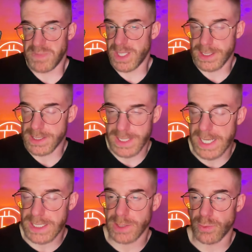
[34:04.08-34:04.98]
it's
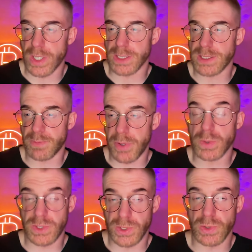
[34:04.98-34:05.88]
exactly what it's
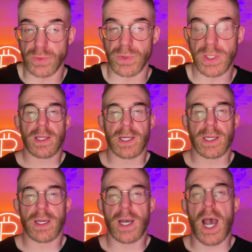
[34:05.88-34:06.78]
supposed to do. Like.
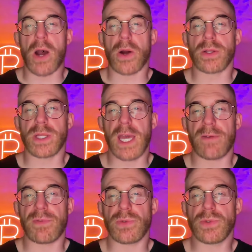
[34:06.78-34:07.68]
Our, the
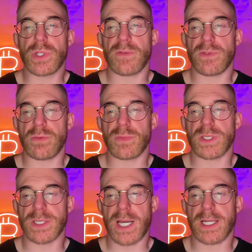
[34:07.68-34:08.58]
evolution of human
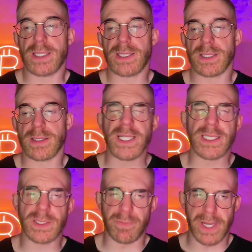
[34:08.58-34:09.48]
society
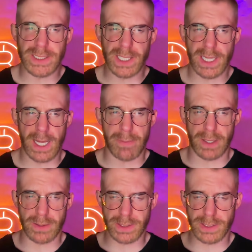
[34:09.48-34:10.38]
is basically
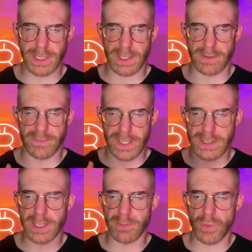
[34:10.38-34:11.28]
about
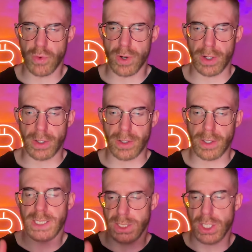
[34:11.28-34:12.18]
inventing more
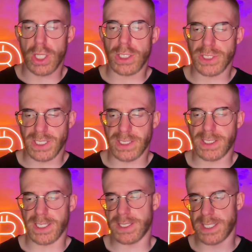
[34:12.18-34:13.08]
technologies
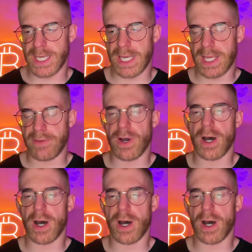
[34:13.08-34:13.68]
that save